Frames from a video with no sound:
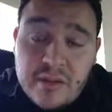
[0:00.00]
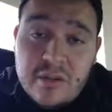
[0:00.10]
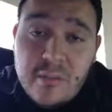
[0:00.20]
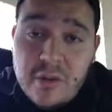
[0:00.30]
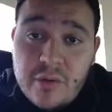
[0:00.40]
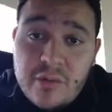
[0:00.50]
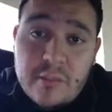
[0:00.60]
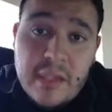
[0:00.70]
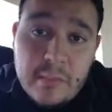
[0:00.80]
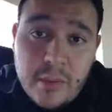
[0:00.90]
and some of those
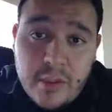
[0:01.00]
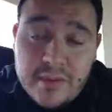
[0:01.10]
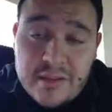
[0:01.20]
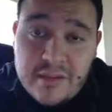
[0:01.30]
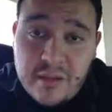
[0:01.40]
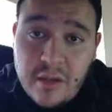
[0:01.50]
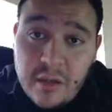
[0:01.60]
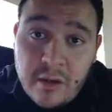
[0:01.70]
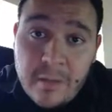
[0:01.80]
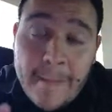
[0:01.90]
mini bosses
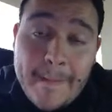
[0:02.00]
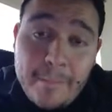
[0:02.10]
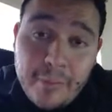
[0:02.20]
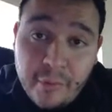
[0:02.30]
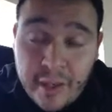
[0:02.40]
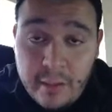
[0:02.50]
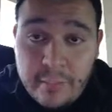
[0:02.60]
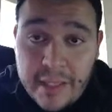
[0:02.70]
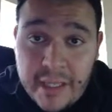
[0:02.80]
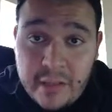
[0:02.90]
are Piranha
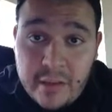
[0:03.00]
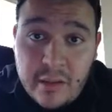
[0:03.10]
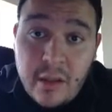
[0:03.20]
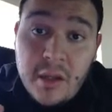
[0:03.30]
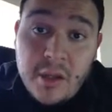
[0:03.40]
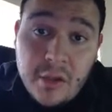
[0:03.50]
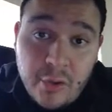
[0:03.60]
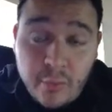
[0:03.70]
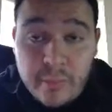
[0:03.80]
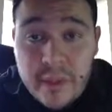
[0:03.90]
Plant,
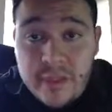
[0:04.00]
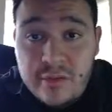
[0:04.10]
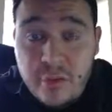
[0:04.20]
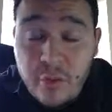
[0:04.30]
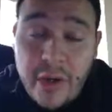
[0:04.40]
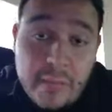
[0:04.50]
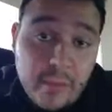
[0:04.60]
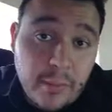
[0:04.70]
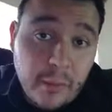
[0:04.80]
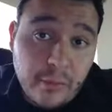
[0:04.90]
Goombas, or
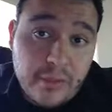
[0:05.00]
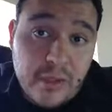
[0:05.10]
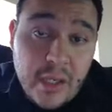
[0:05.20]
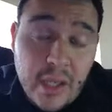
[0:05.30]
Hammer Bros.